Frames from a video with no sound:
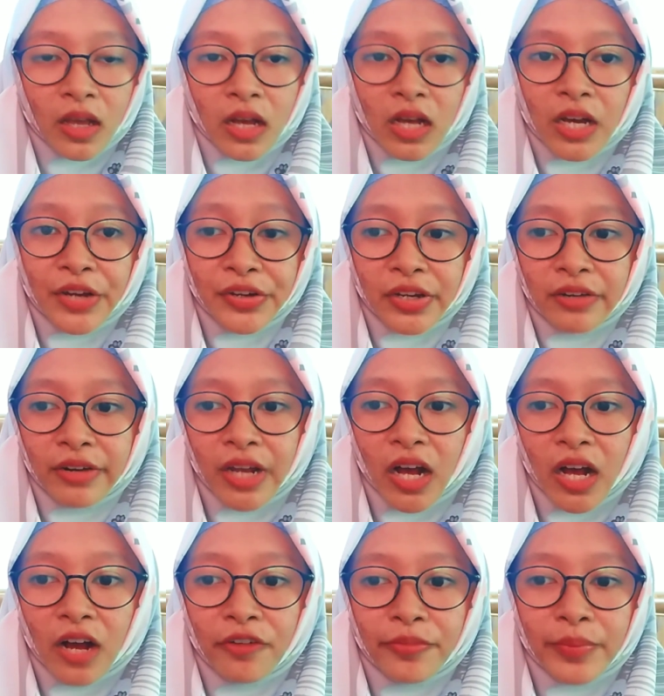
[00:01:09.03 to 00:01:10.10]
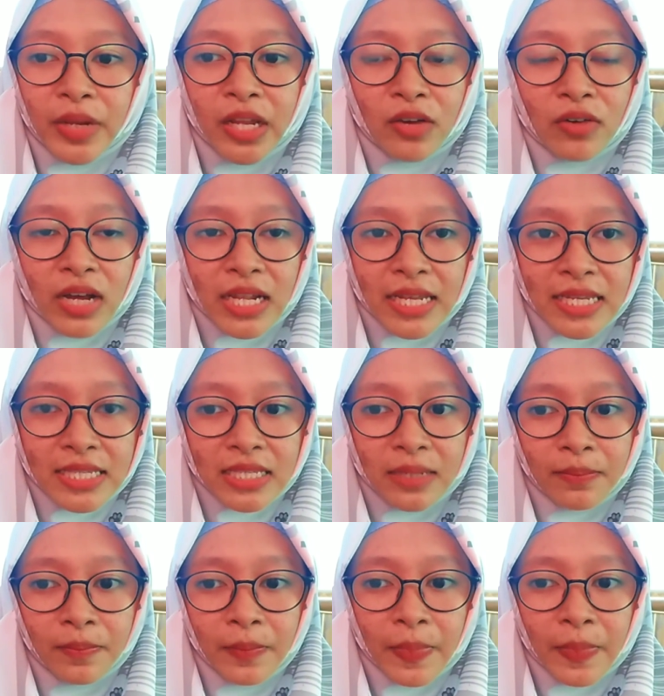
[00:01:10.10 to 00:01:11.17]
A degree of
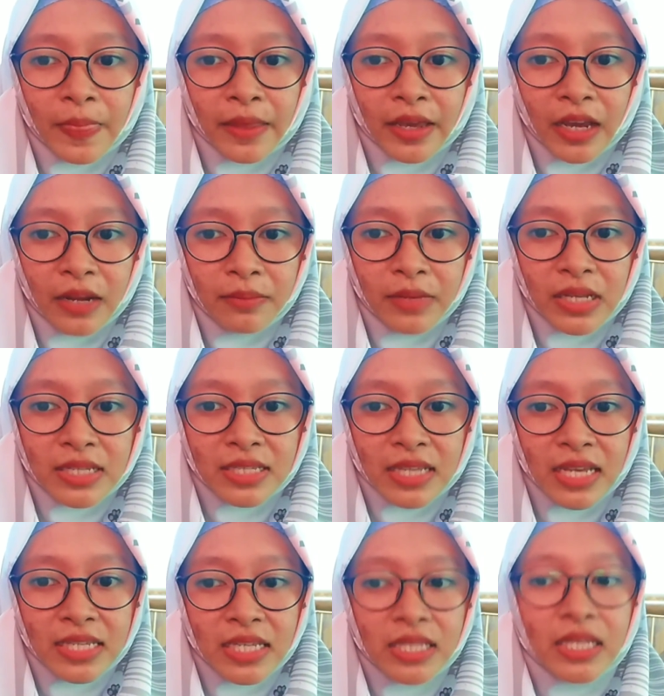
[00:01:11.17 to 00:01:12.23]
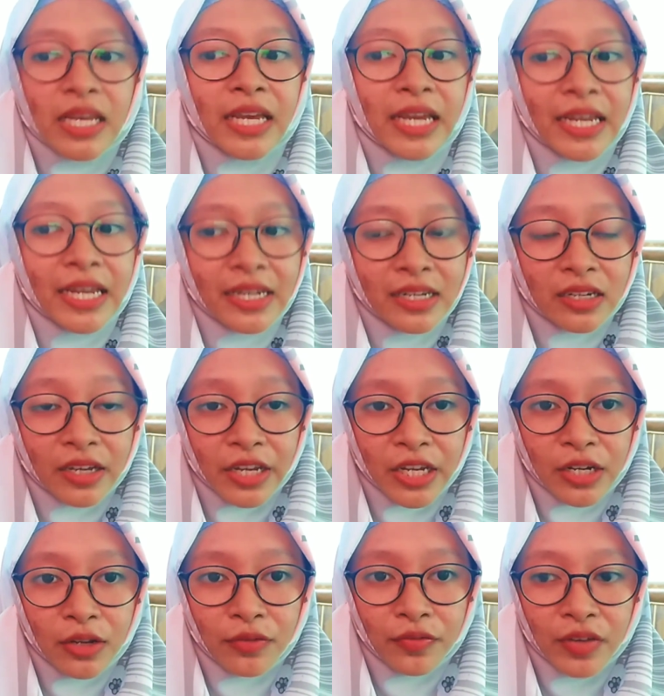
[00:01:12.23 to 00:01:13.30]
bilingualism can be assessed in the
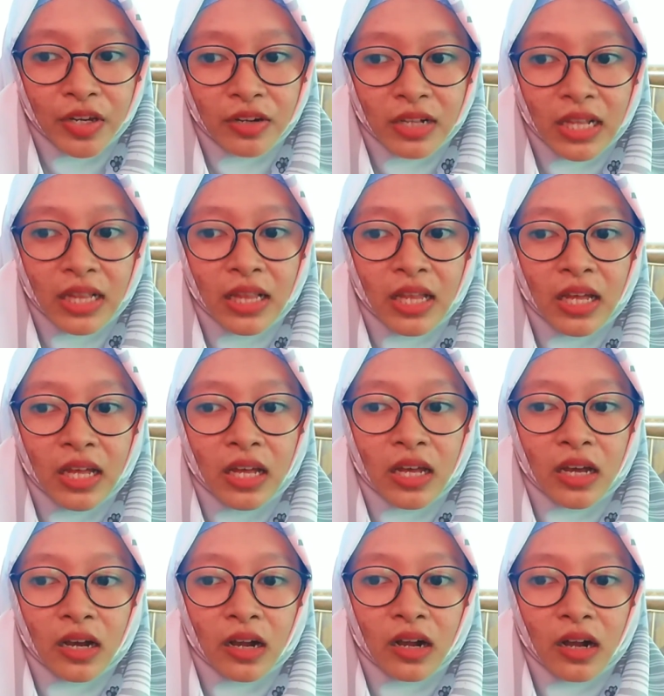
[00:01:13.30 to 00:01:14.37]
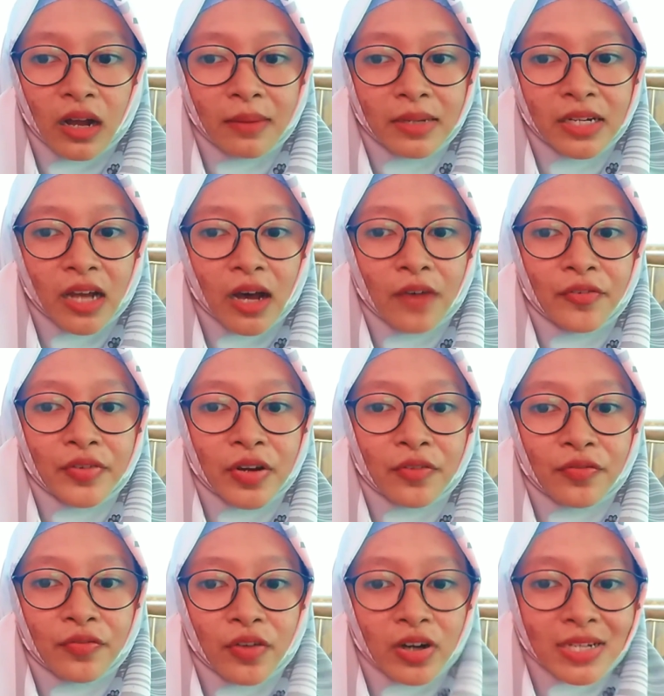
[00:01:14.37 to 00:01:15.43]
individual common of
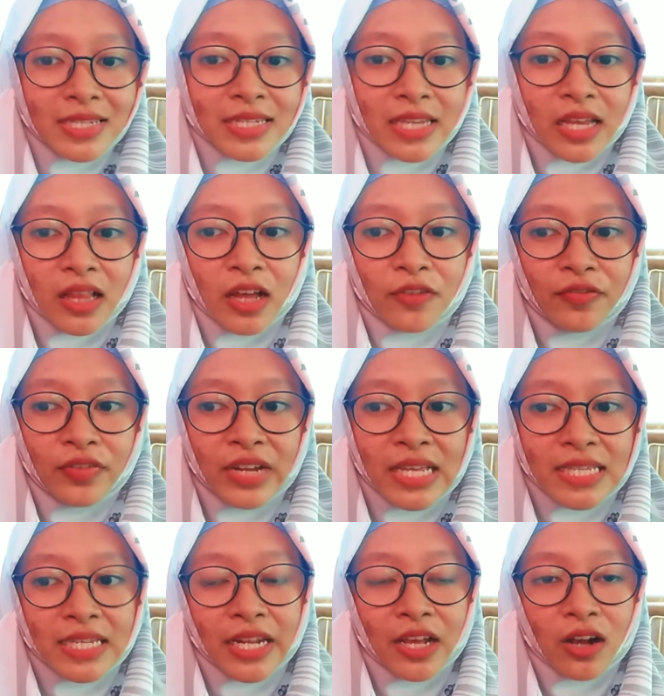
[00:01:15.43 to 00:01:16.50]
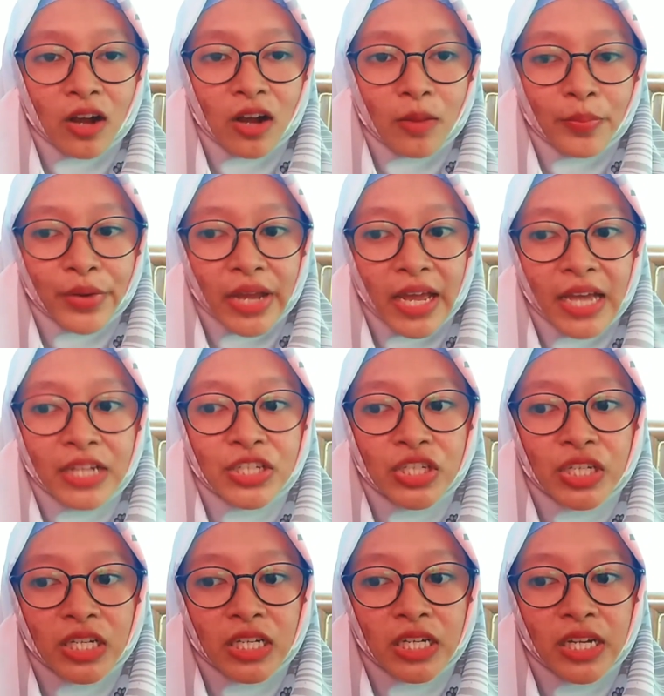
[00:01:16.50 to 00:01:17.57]
the four skills of listening
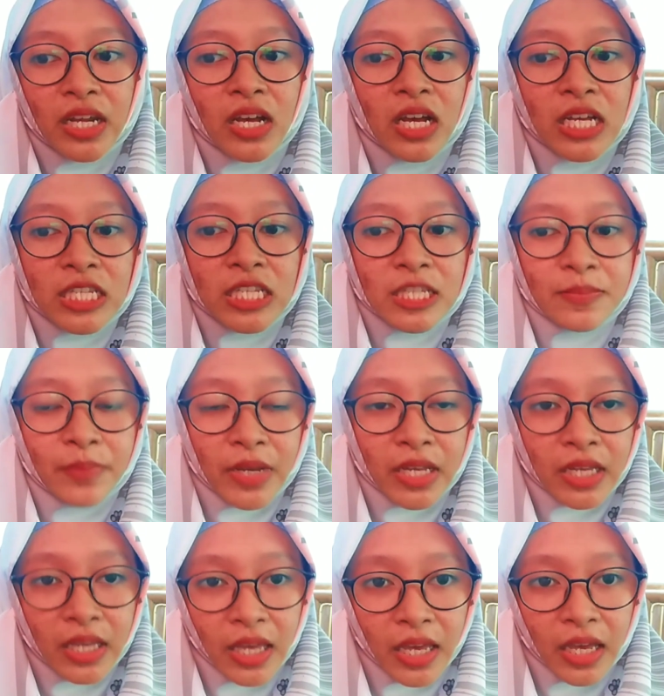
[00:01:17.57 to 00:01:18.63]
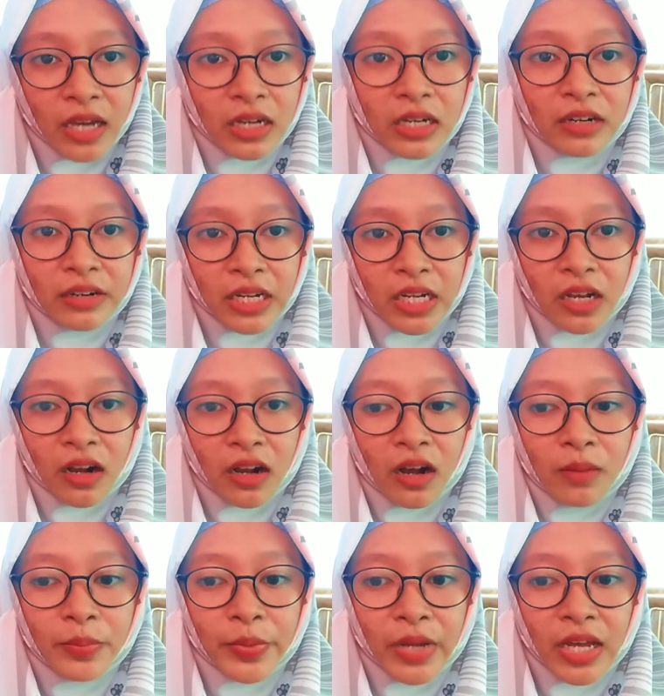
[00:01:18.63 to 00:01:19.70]
comprehension, speaking, reading
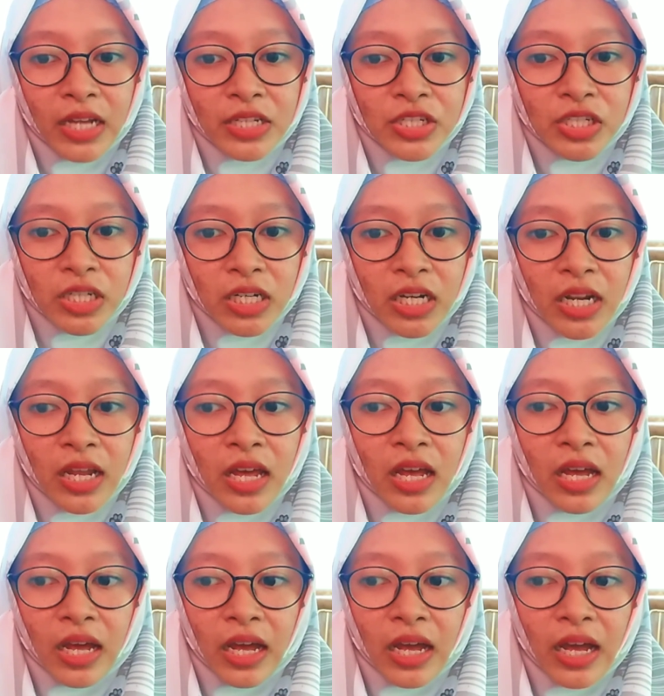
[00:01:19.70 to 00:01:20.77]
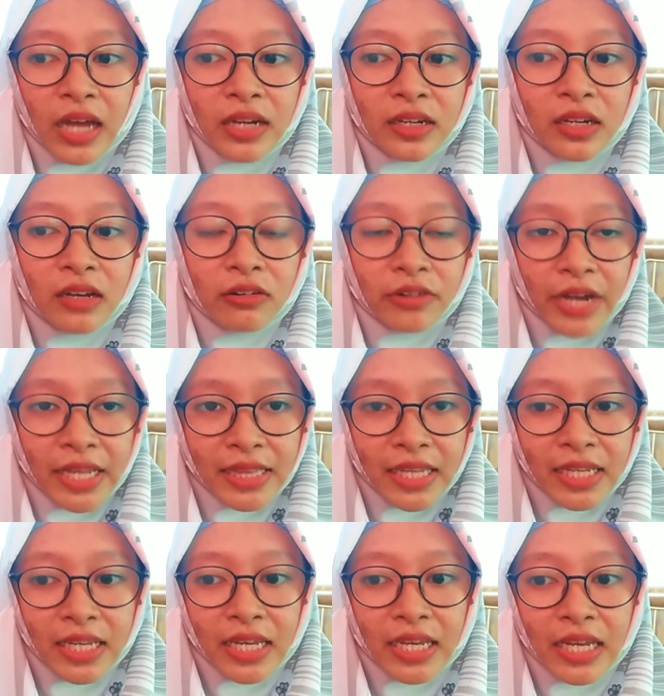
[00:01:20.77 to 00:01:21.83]
comprehension, and
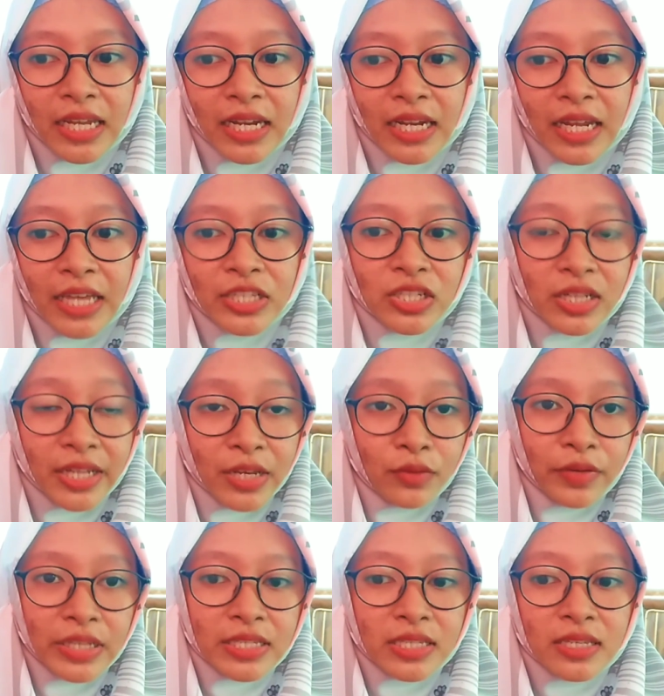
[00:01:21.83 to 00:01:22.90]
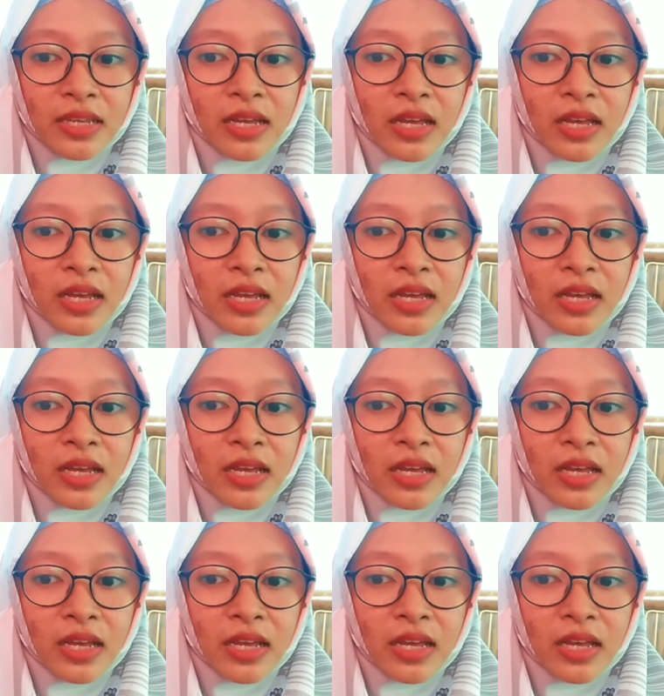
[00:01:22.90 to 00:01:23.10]
writing in each language.